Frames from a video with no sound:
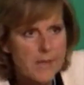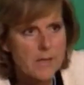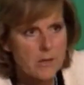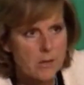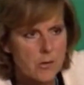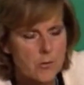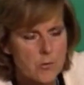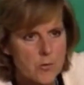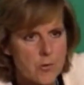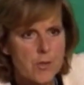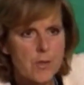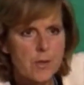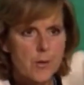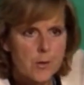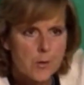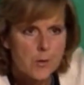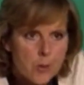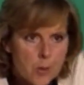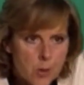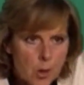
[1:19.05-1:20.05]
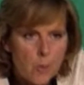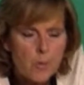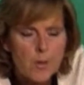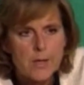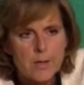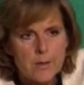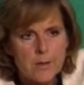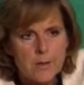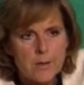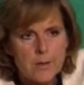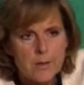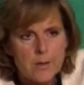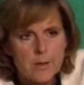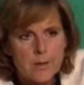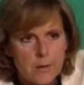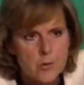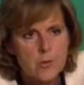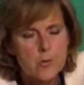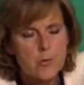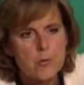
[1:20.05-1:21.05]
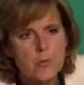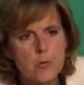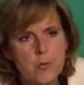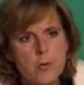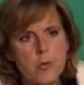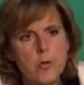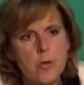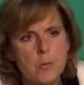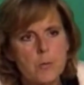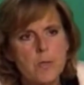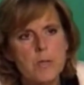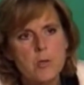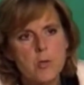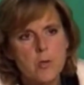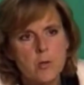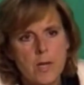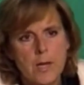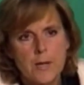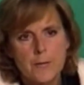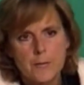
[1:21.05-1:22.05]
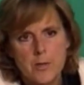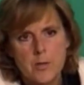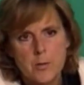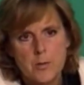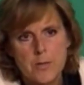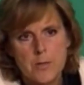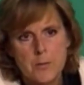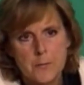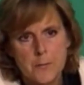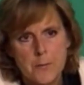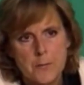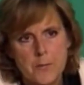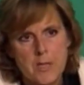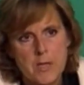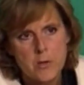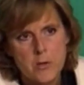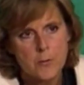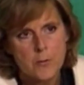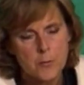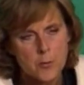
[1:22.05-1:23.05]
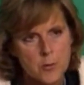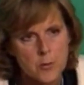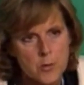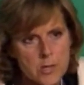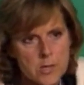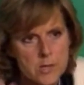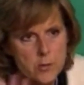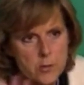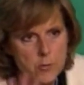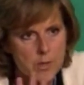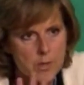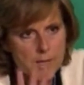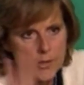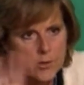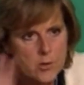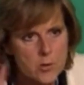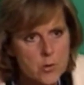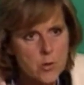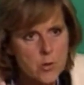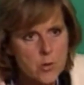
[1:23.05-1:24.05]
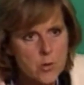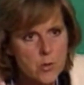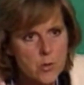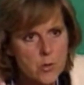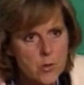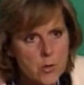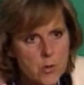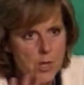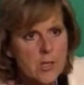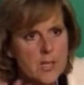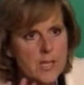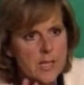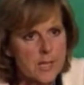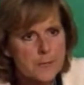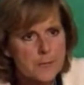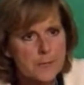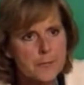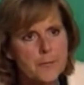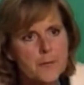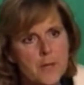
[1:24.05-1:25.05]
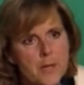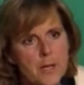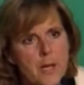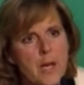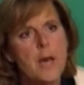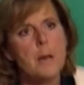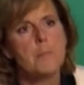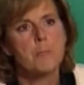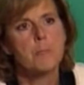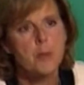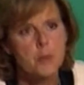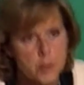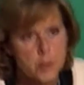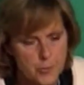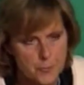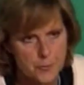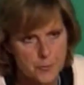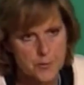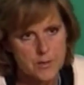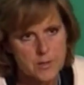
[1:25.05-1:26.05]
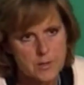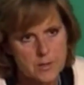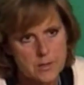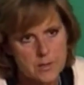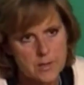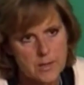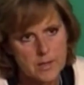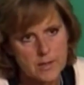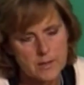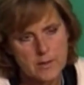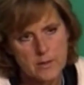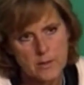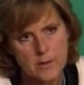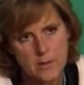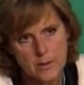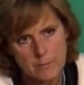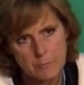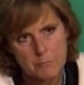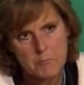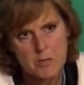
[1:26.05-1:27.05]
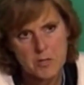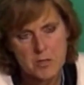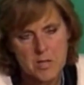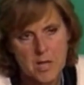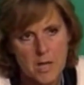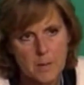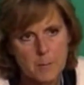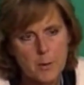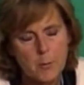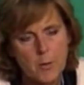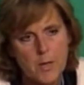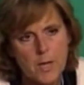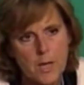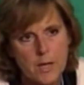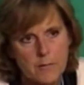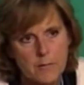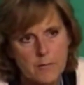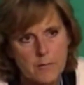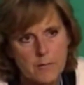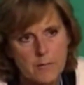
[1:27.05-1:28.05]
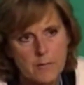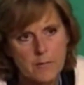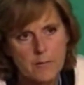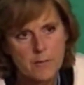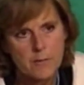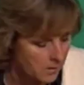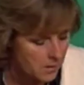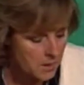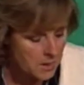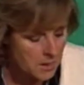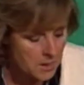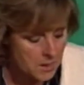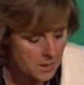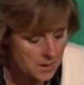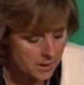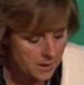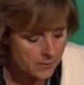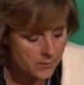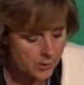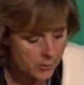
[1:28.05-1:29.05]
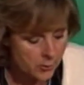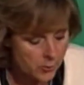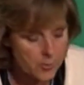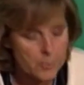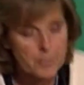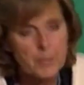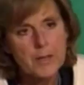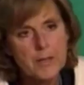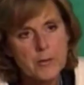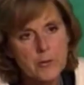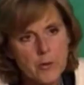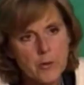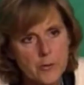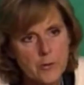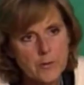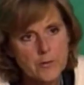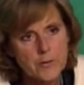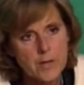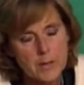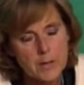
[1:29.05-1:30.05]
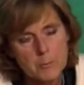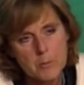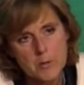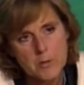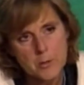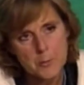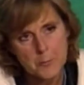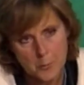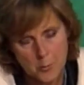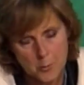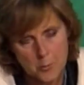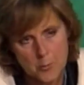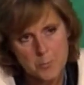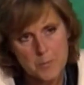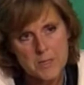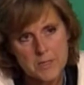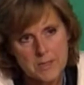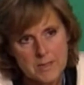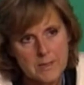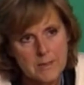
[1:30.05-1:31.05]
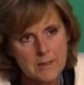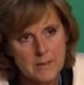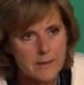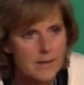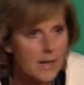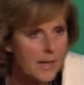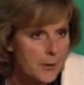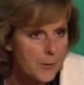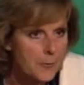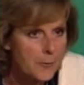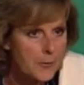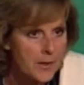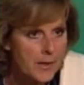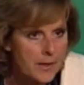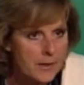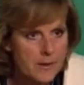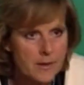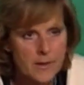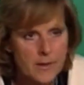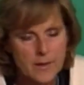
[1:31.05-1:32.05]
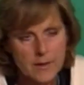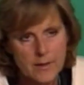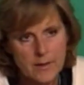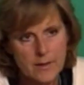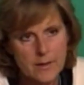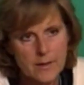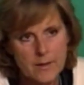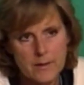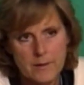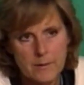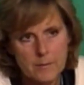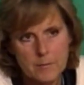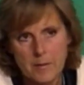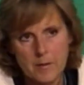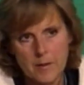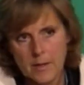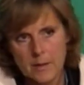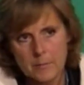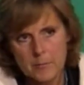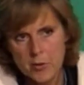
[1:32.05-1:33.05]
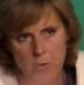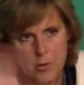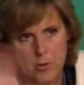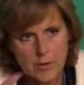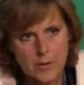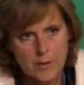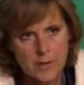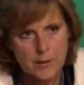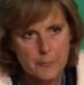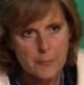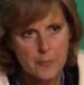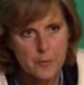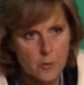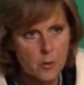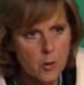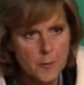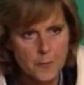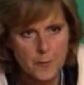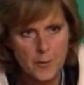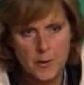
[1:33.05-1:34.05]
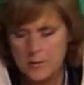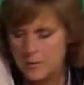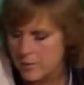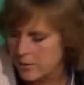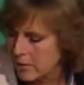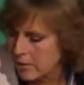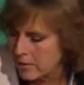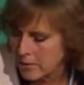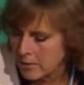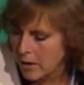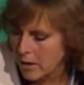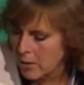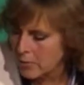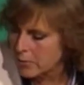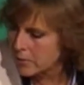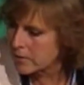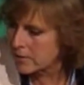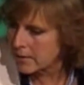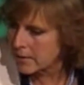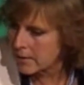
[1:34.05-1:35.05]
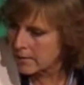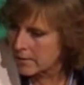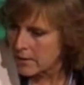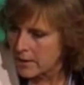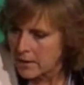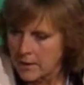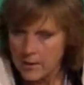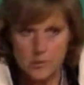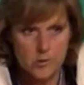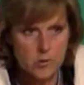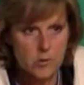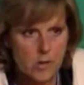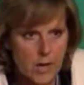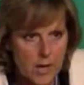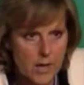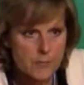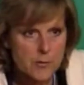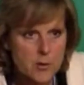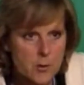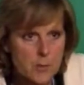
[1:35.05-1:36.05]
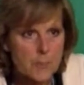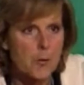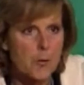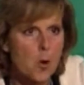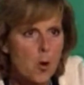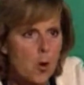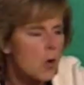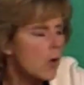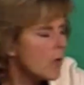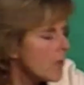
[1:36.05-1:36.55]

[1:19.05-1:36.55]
country going to commit to after 2015. So, of course, he's trying to give a push for this. And the timing we have in the European Union, that must, of course, be seen in light of that. I'm sure that for all of us, it goes that to have sort of all